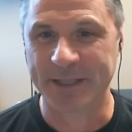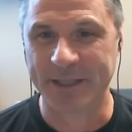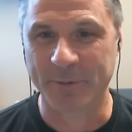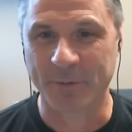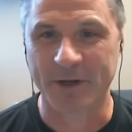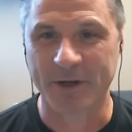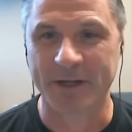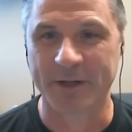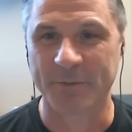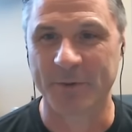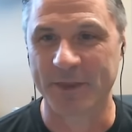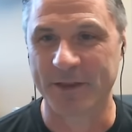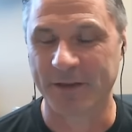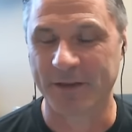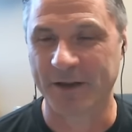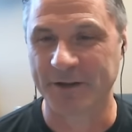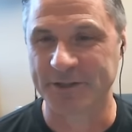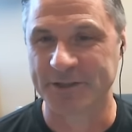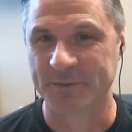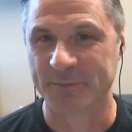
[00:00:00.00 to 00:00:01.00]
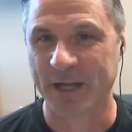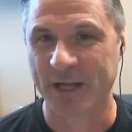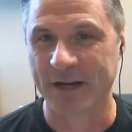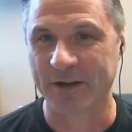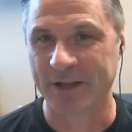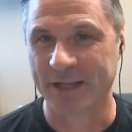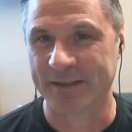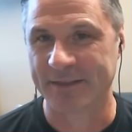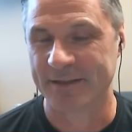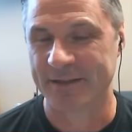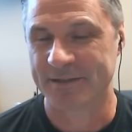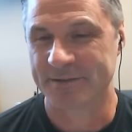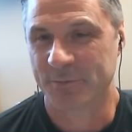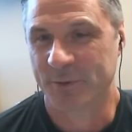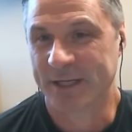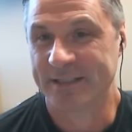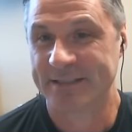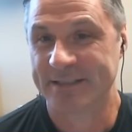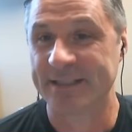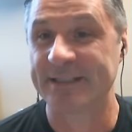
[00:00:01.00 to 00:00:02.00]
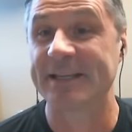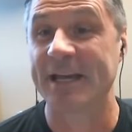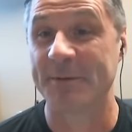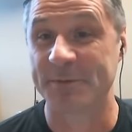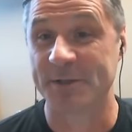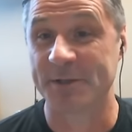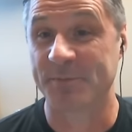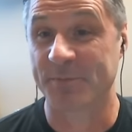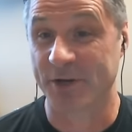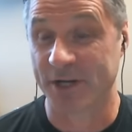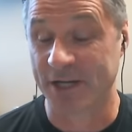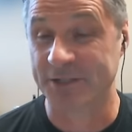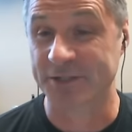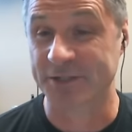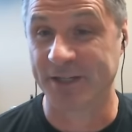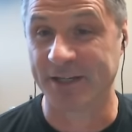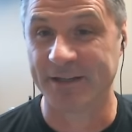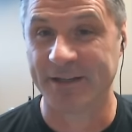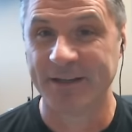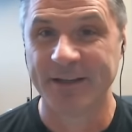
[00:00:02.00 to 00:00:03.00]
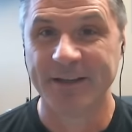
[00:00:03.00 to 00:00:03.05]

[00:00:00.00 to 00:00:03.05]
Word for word: working with a large supplier like this, when it did come to production,